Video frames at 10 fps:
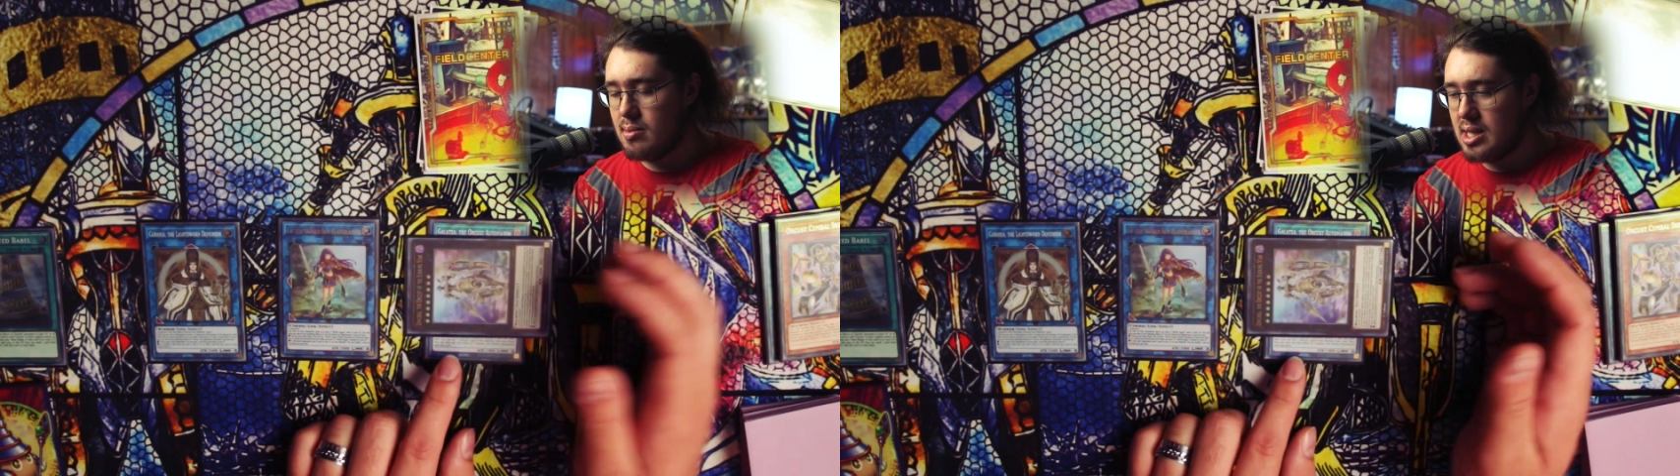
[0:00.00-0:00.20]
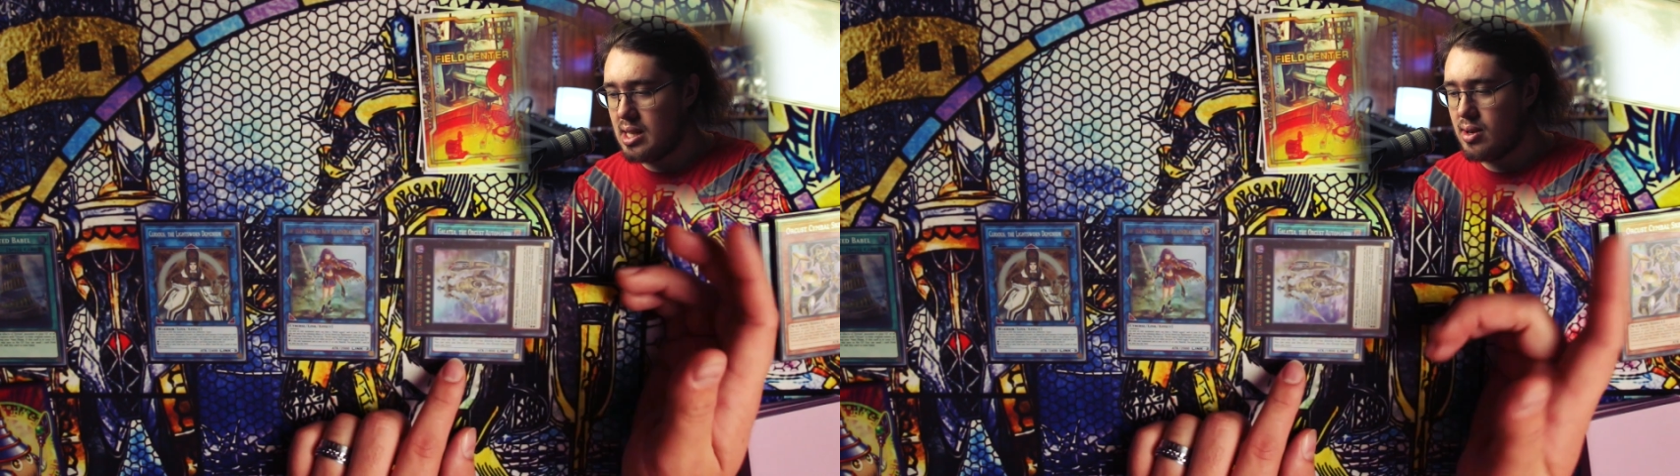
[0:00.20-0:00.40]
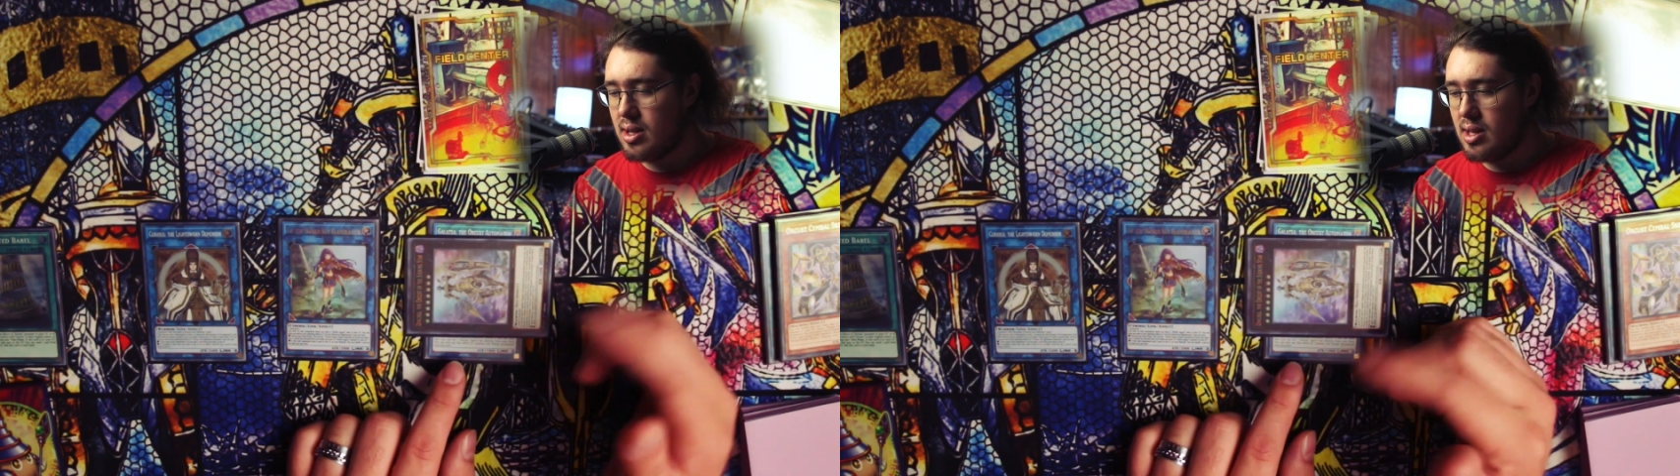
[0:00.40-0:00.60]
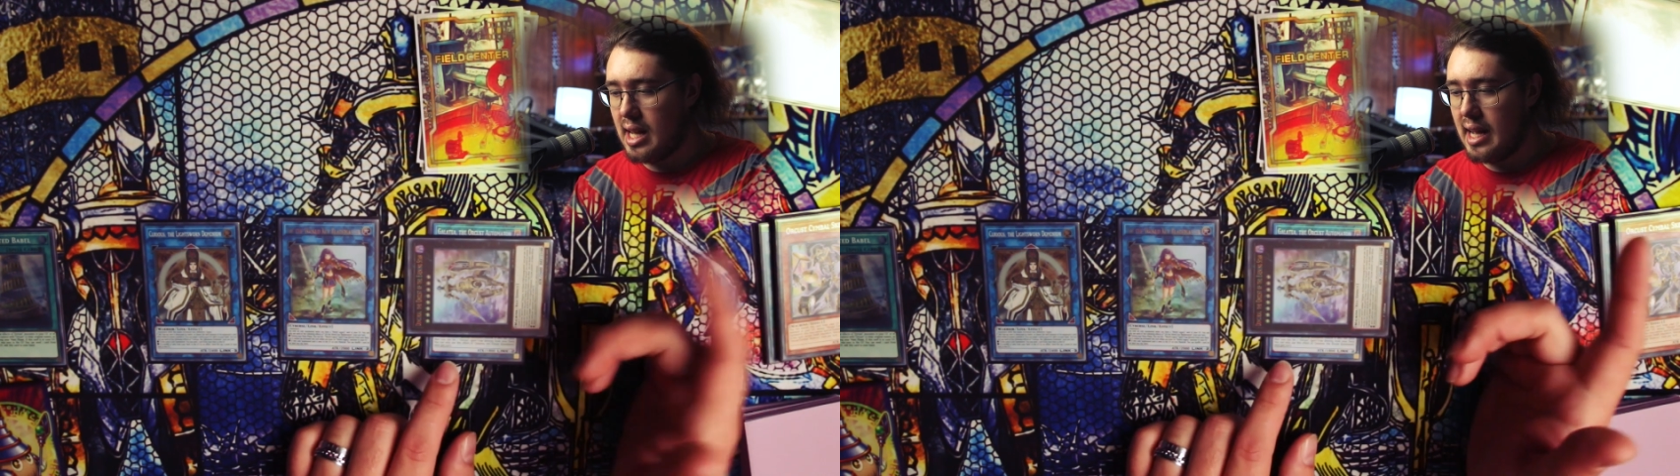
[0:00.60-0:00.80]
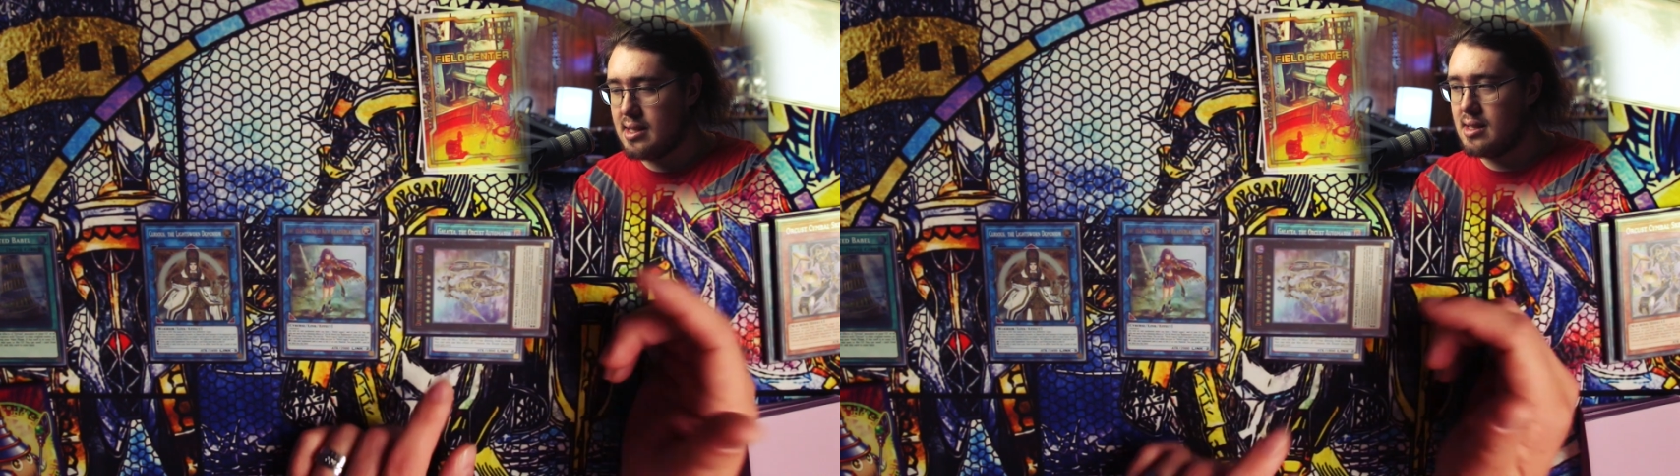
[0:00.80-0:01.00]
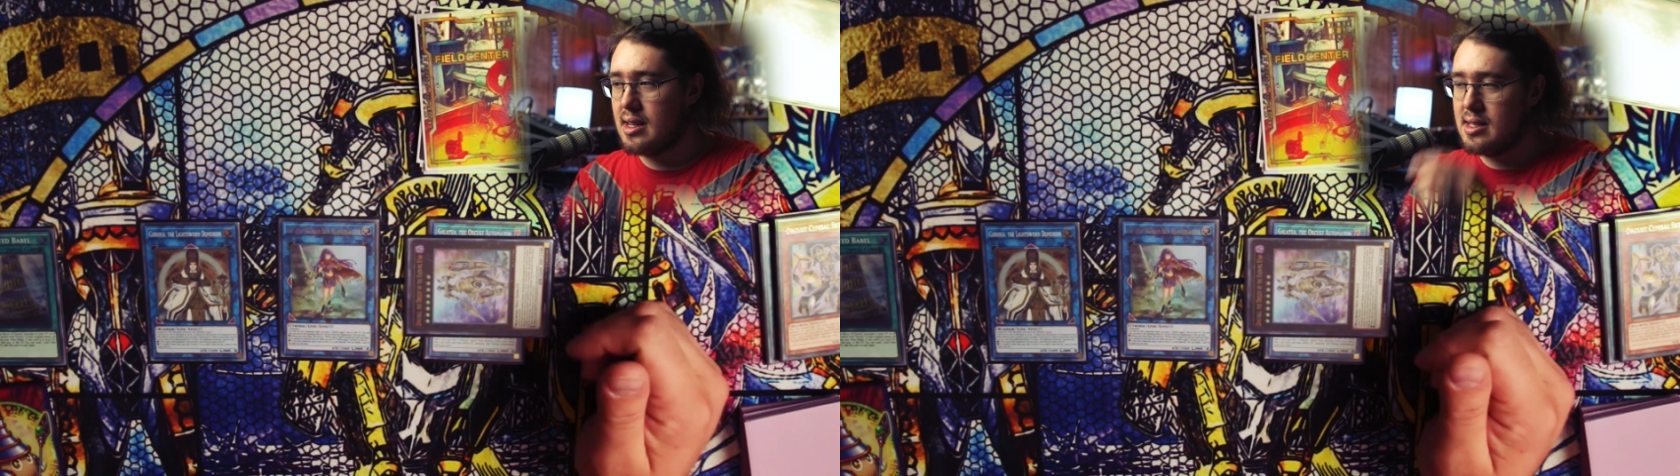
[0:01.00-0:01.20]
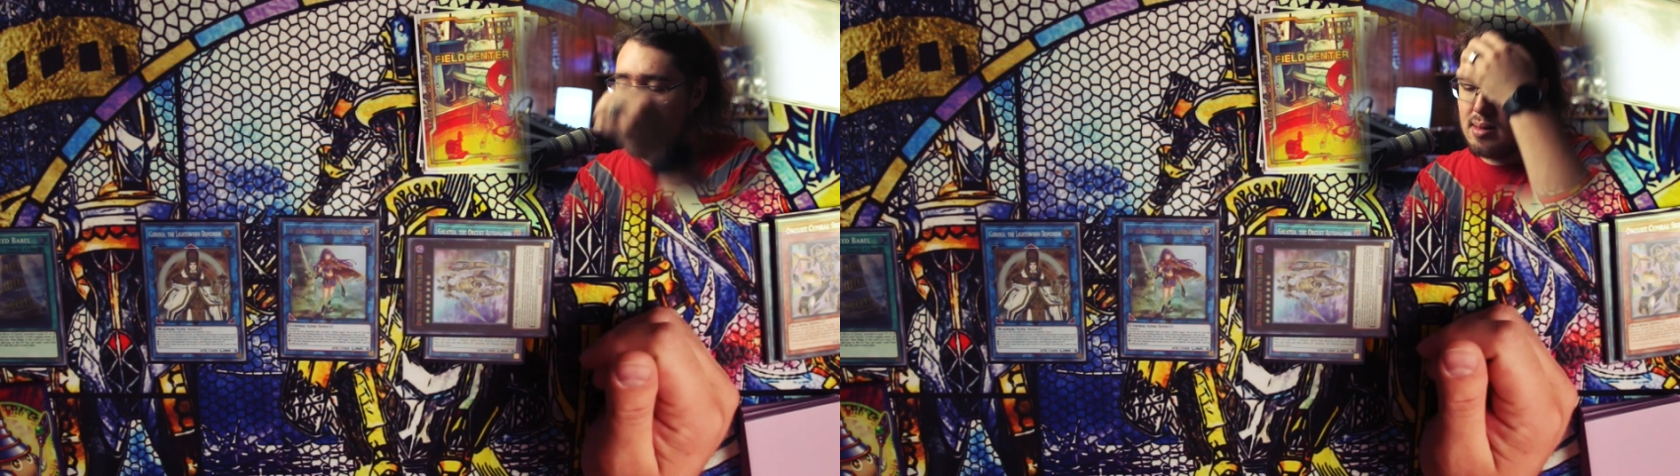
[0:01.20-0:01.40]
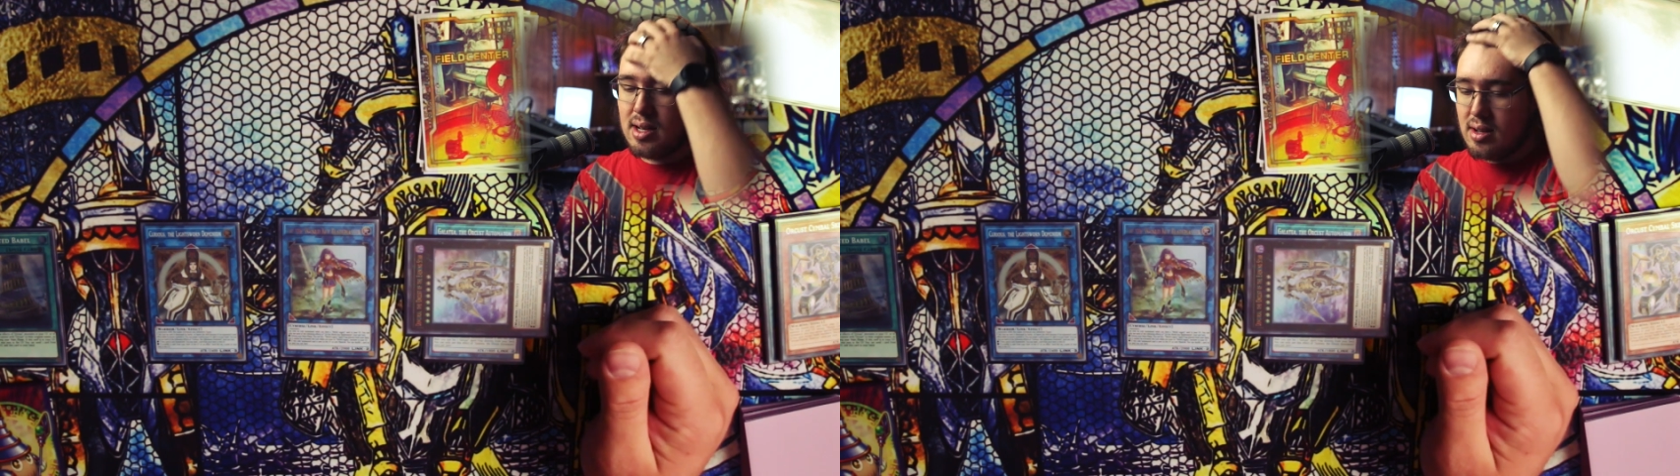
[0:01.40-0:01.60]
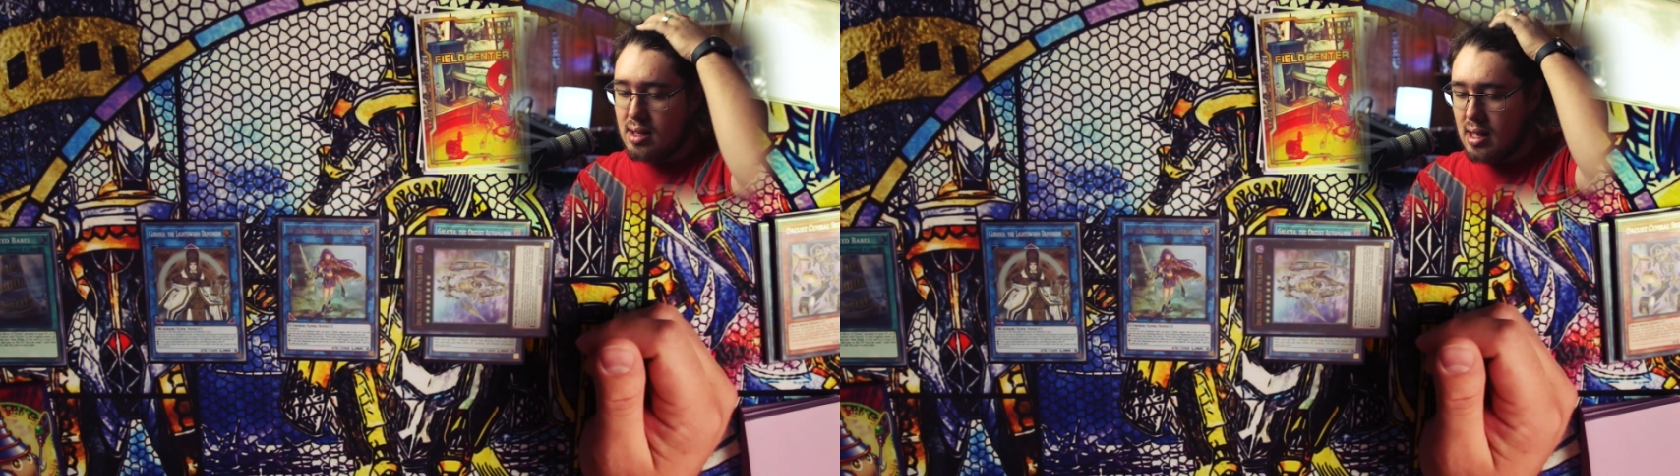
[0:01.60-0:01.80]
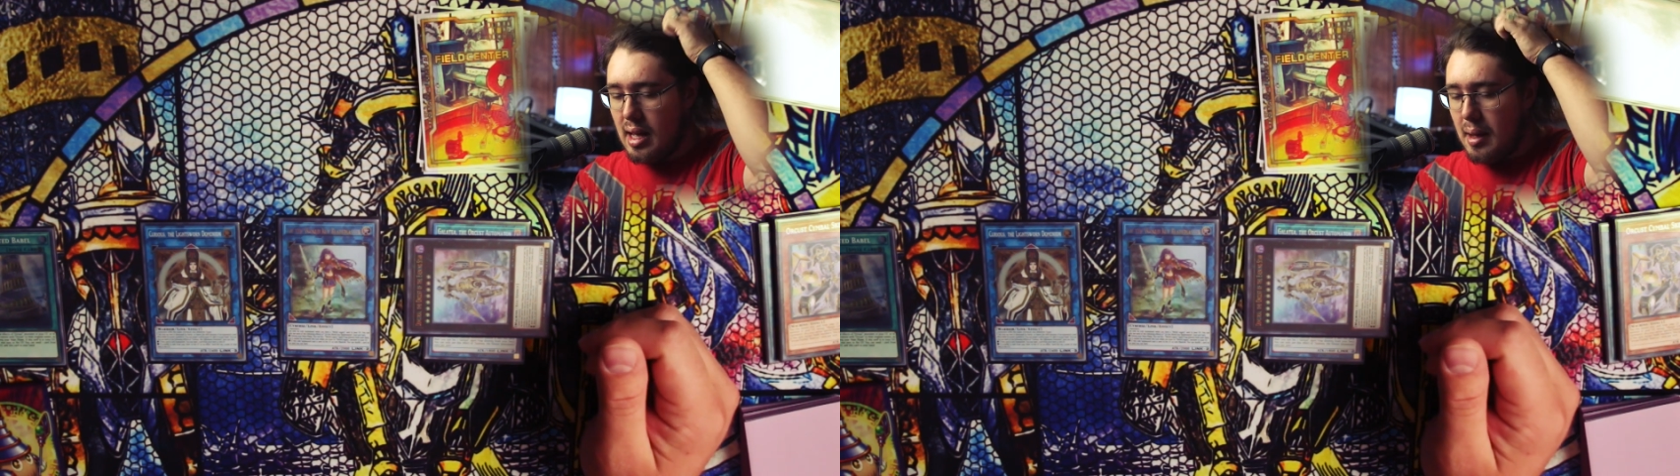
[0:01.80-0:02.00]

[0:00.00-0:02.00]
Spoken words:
material as Exceed material,